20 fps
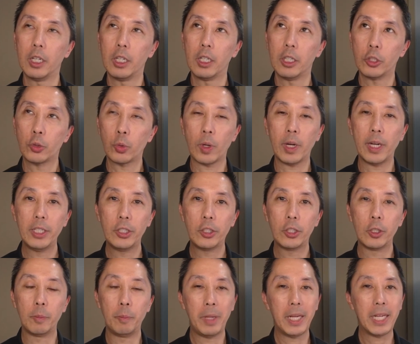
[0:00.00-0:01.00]
trying
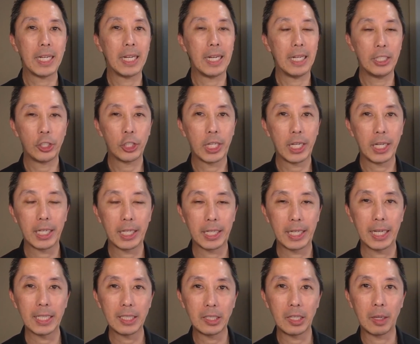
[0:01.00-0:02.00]
to make an educated
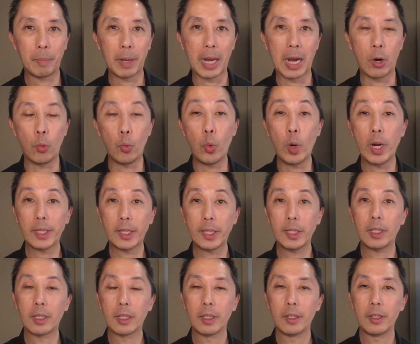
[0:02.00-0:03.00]
guess about what
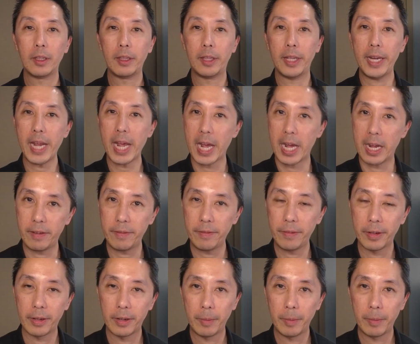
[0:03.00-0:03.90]
they have